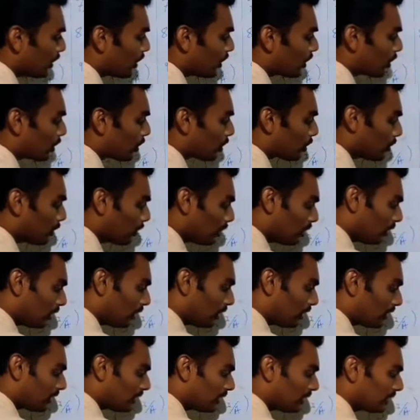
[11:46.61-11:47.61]
Rho
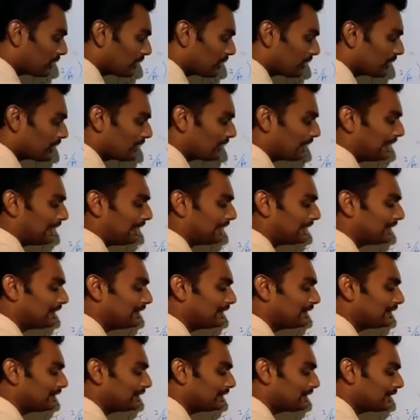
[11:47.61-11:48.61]
naught is
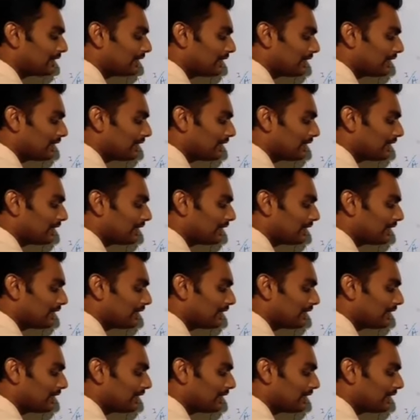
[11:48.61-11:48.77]
the